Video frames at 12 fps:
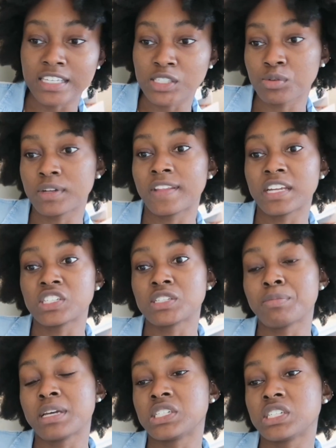this one that I
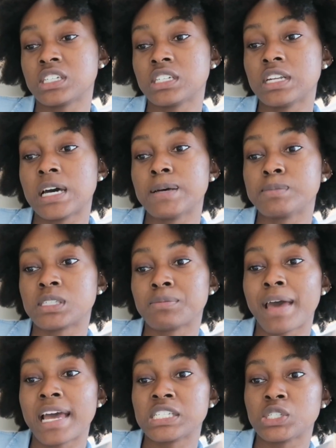just mentioned, um,
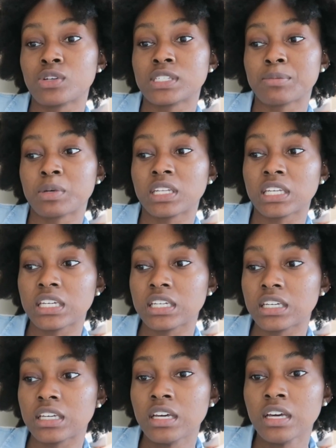Smash
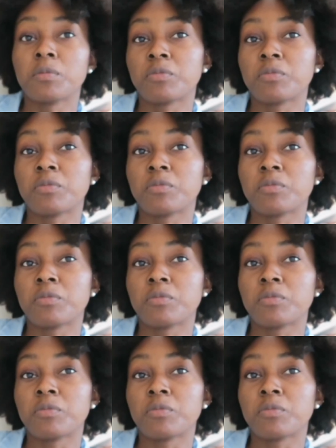USMLE.